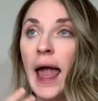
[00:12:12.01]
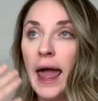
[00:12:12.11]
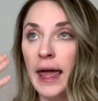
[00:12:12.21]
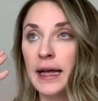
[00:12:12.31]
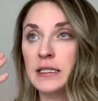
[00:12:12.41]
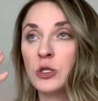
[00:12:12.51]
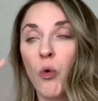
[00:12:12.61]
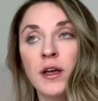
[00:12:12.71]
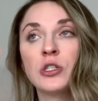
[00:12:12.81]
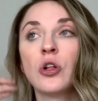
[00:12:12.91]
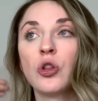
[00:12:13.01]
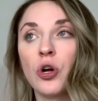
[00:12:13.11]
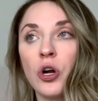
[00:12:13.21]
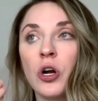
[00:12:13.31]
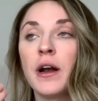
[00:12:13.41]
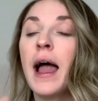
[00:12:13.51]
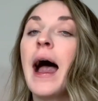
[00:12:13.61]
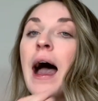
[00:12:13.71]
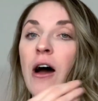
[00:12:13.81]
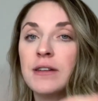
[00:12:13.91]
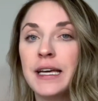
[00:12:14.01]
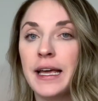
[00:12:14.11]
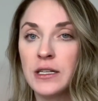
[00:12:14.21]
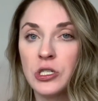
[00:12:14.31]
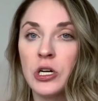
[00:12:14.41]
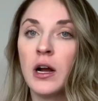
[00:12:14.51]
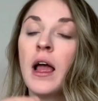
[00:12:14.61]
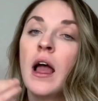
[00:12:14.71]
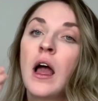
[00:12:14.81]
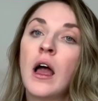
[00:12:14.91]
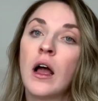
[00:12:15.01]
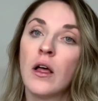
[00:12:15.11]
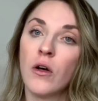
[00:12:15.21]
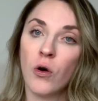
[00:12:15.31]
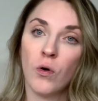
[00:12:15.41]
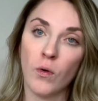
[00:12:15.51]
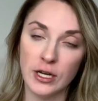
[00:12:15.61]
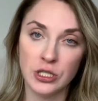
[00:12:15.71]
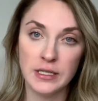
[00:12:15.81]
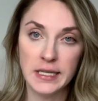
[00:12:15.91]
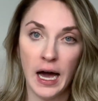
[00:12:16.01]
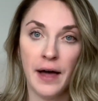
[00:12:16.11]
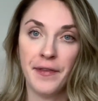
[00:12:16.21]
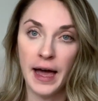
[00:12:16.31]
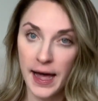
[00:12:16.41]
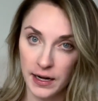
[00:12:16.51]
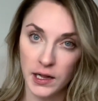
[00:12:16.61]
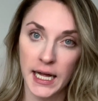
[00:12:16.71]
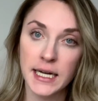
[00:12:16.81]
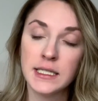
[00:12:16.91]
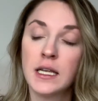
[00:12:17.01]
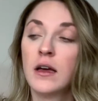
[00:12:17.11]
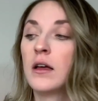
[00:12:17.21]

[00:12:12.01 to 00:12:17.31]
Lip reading: and it's going to learn how to answer questions on the NCLEX.